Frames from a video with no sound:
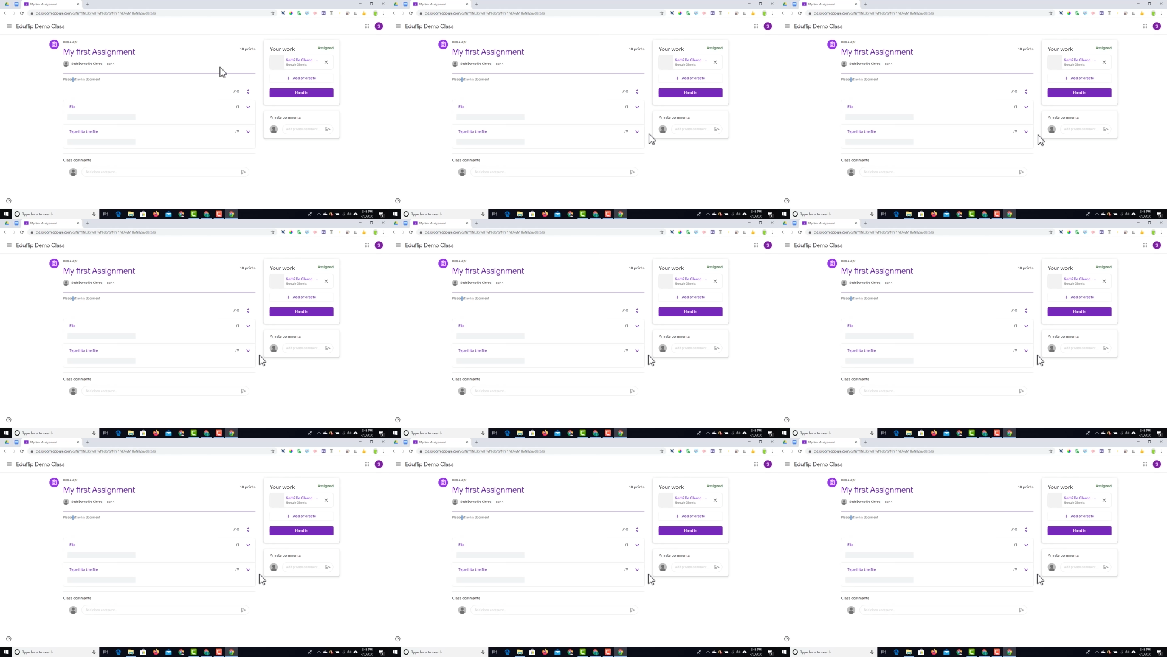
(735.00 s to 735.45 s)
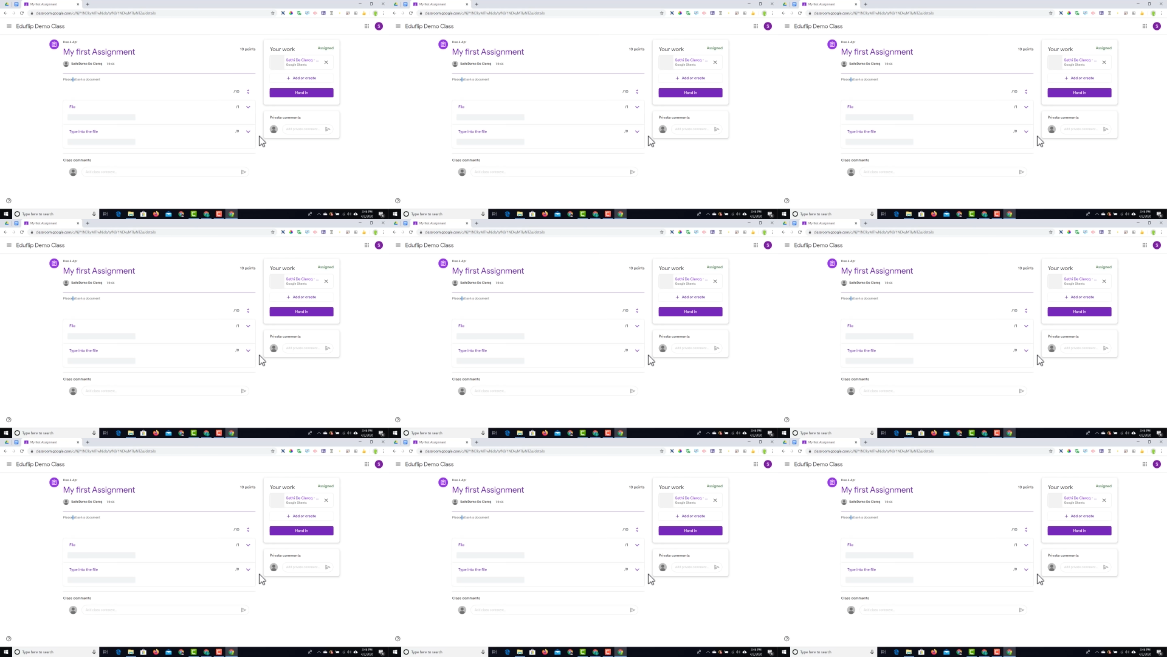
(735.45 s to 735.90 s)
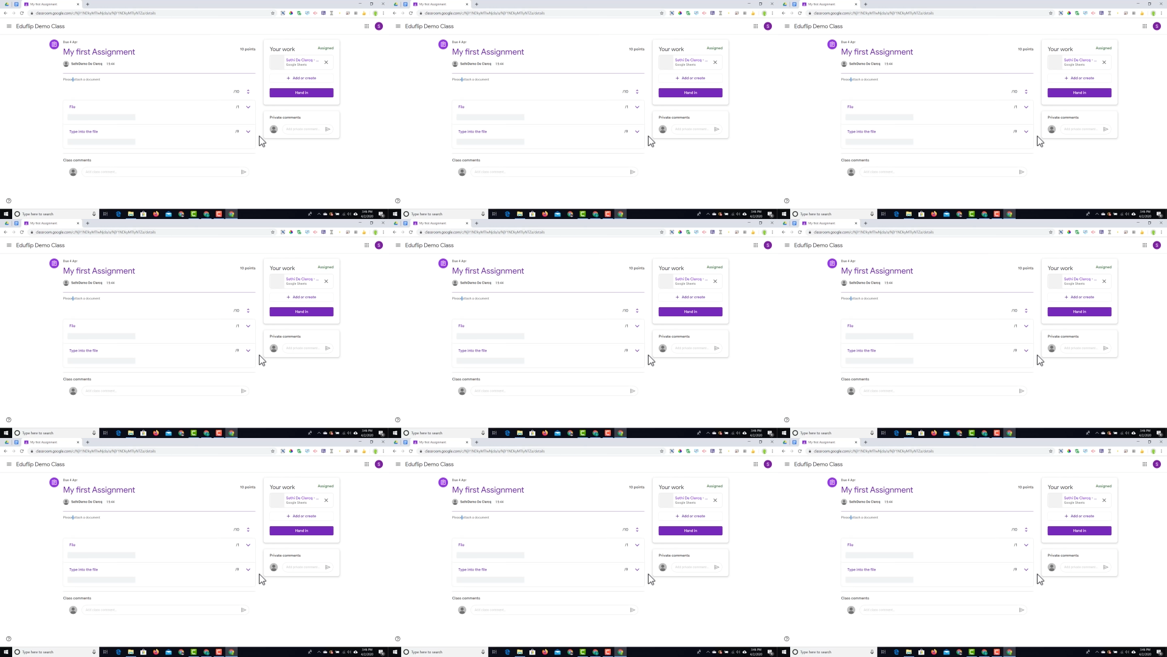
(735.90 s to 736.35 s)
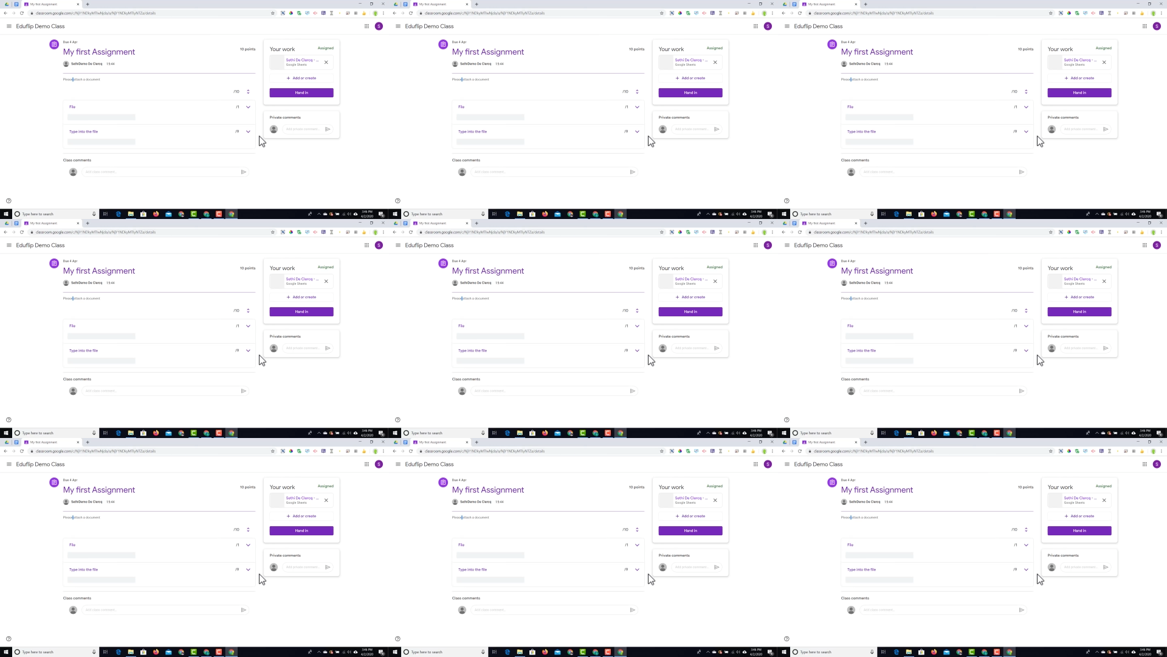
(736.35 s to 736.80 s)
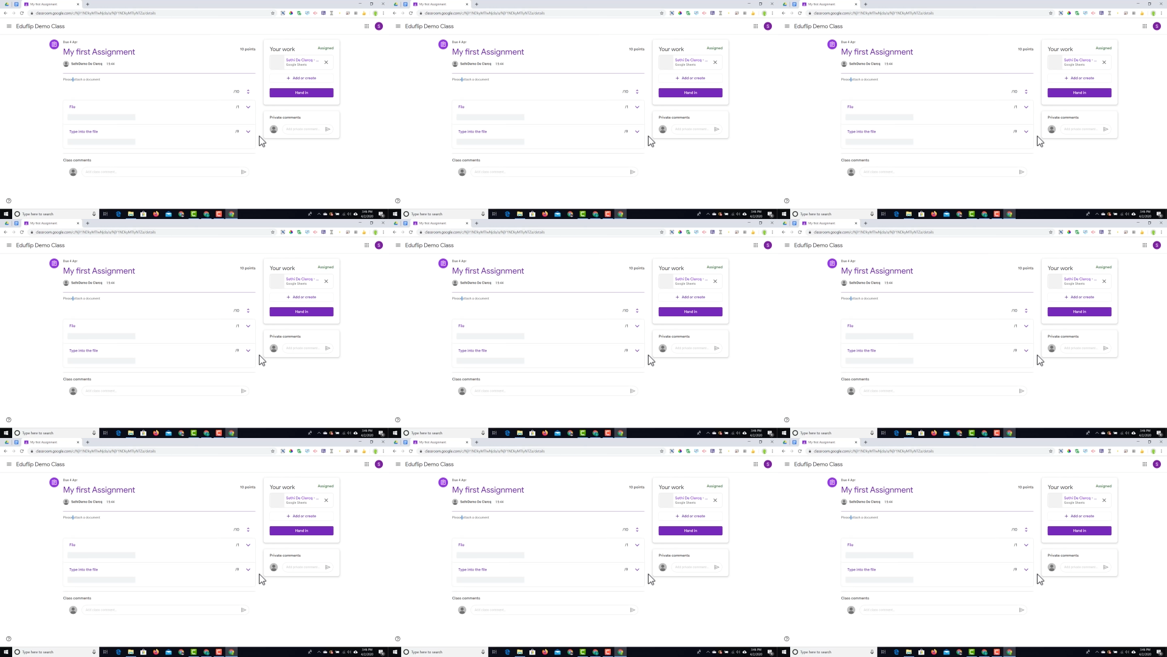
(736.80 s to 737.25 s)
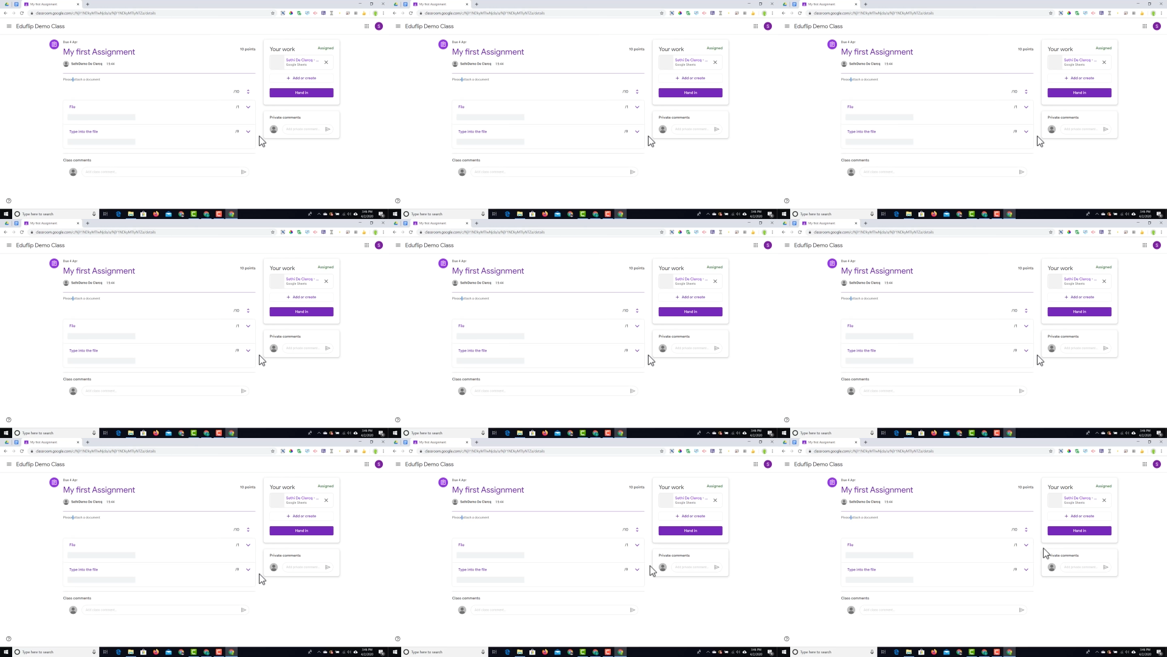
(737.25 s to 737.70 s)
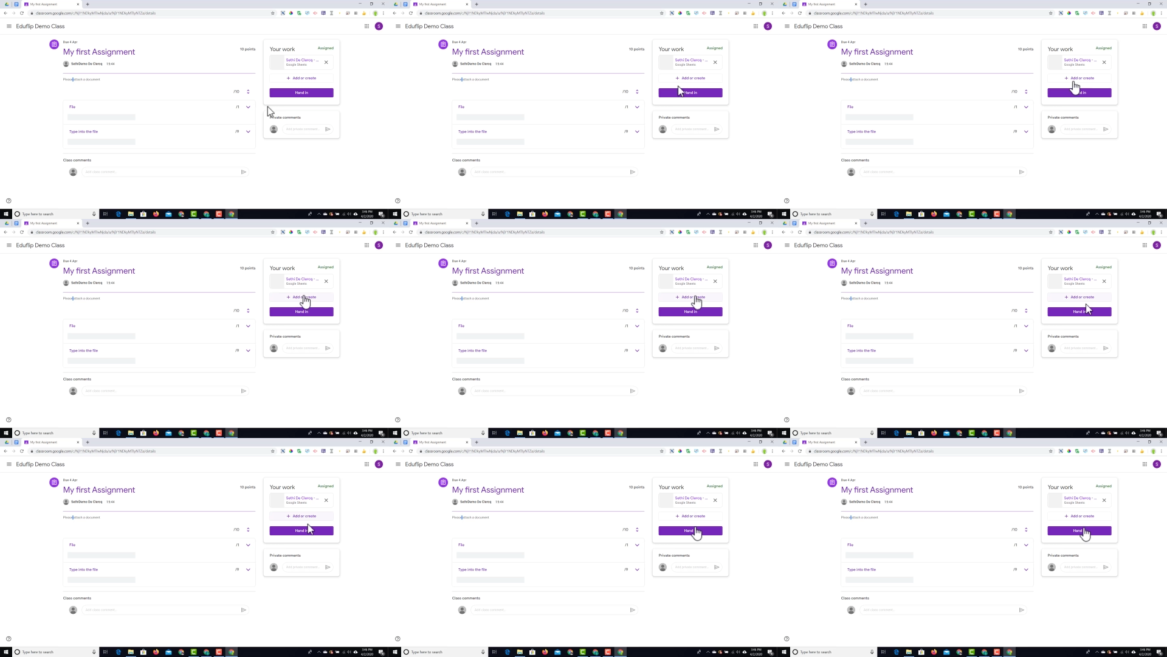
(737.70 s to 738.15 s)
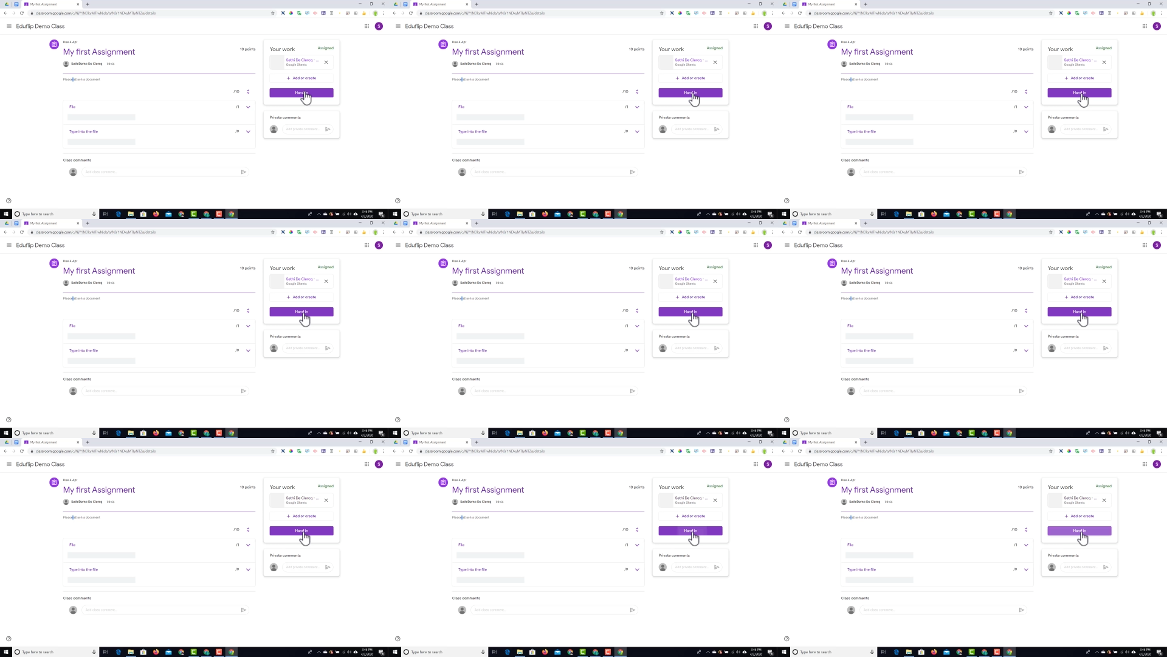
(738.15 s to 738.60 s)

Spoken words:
[unreadable: no face in view]